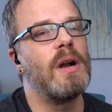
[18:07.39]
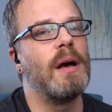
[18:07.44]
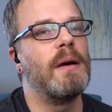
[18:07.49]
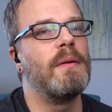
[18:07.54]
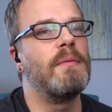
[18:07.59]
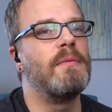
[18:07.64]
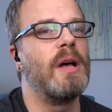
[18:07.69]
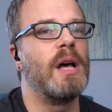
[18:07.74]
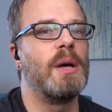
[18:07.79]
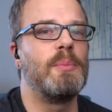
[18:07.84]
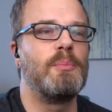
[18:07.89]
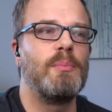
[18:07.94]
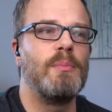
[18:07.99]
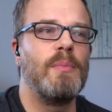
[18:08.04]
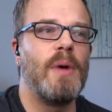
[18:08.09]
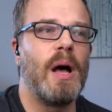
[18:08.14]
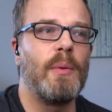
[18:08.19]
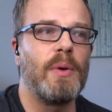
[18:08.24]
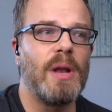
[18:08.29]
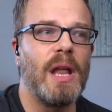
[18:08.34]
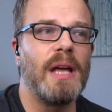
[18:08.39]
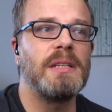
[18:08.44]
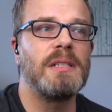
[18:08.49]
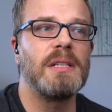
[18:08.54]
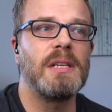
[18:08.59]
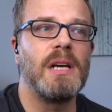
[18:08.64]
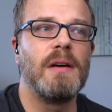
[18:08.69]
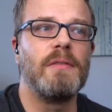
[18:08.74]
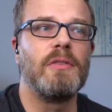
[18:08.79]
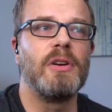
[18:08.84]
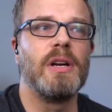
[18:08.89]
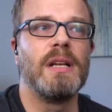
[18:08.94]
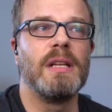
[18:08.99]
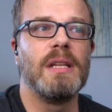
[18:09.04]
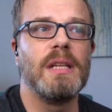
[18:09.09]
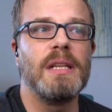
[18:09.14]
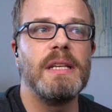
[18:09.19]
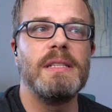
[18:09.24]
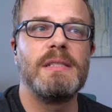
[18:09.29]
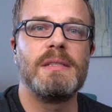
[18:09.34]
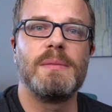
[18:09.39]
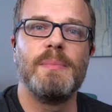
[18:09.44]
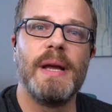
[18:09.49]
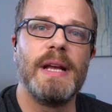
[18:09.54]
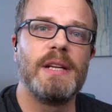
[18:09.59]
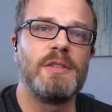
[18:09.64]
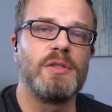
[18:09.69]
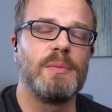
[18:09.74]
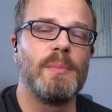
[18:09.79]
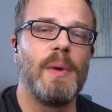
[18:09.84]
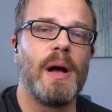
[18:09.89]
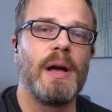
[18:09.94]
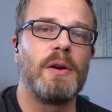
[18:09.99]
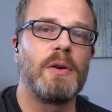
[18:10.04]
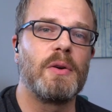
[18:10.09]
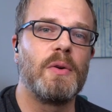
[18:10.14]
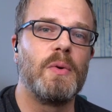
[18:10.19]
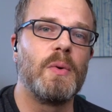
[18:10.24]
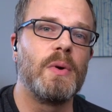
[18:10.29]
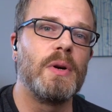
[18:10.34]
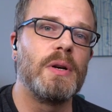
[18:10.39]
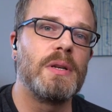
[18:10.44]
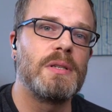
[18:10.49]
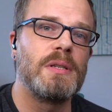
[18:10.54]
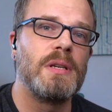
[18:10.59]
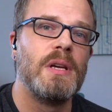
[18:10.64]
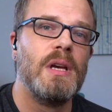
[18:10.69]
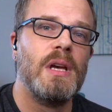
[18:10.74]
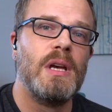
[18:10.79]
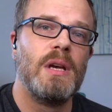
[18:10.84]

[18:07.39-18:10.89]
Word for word: Uh, I would like to cover at least major and minor chords